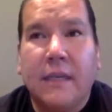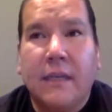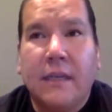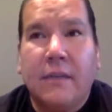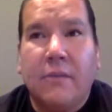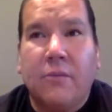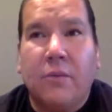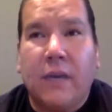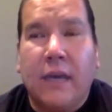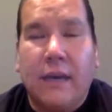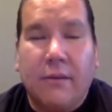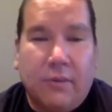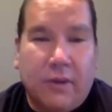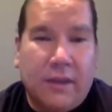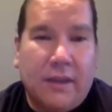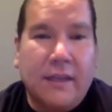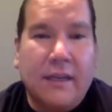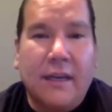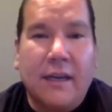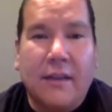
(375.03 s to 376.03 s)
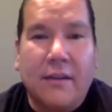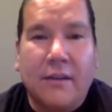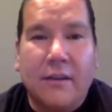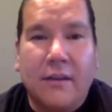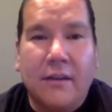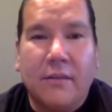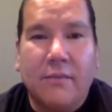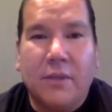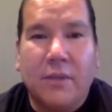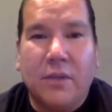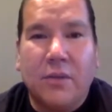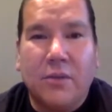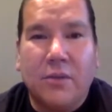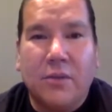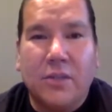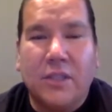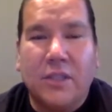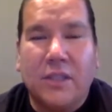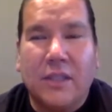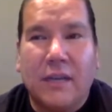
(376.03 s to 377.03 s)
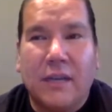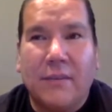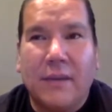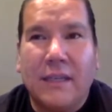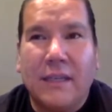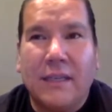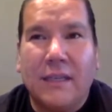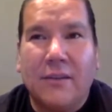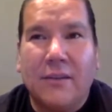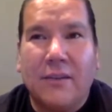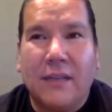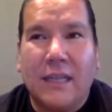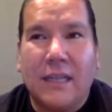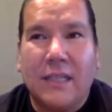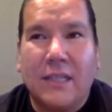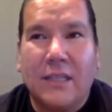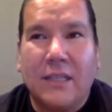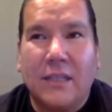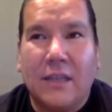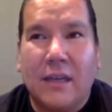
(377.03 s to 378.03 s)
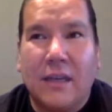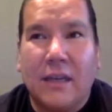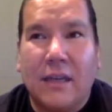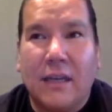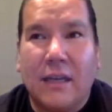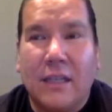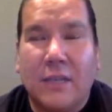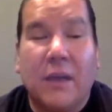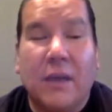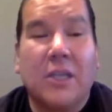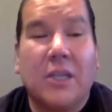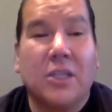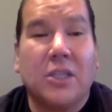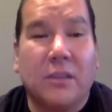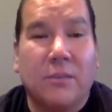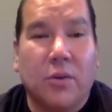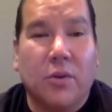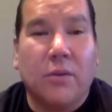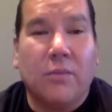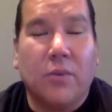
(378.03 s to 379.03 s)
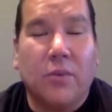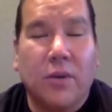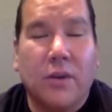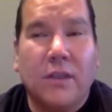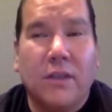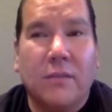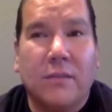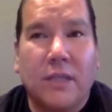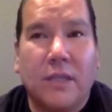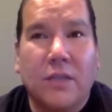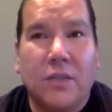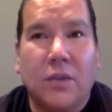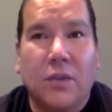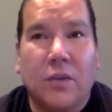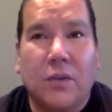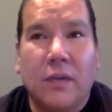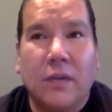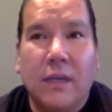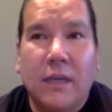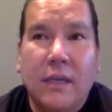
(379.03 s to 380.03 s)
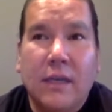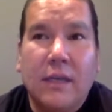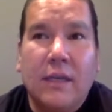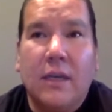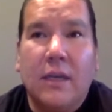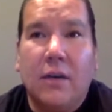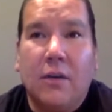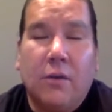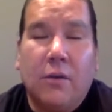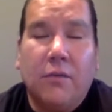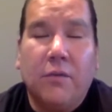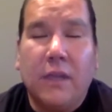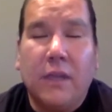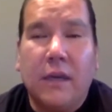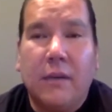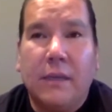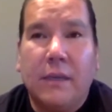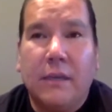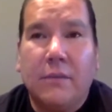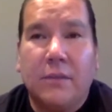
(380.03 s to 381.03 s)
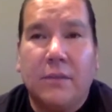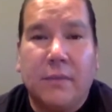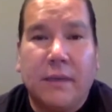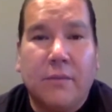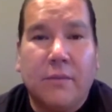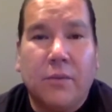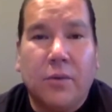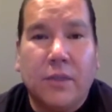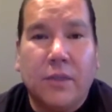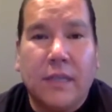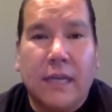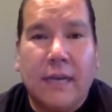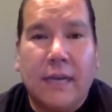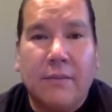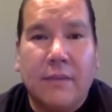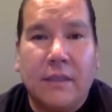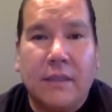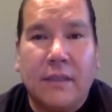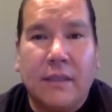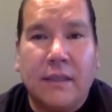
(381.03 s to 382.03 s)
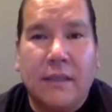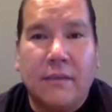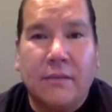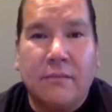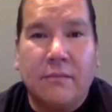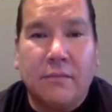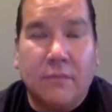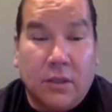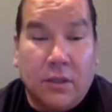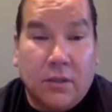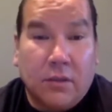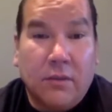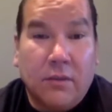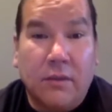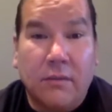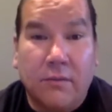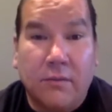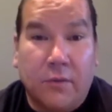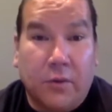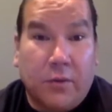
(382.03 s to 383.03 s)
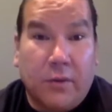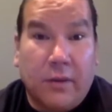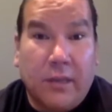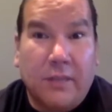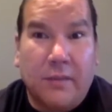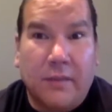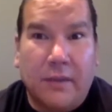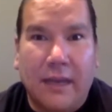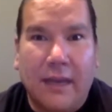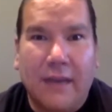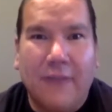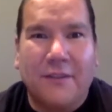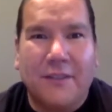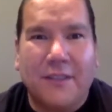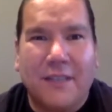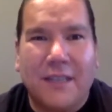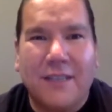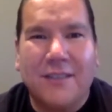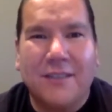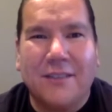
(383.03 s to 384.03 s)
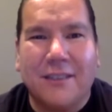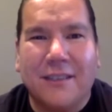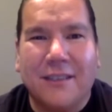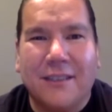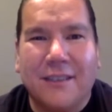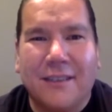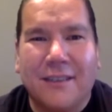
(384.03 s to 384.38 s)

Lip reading: we have, with another Benoji's coming, that's especially more important to me. So, hopefully I'll be able to make more time and for the rest of my life, essentially.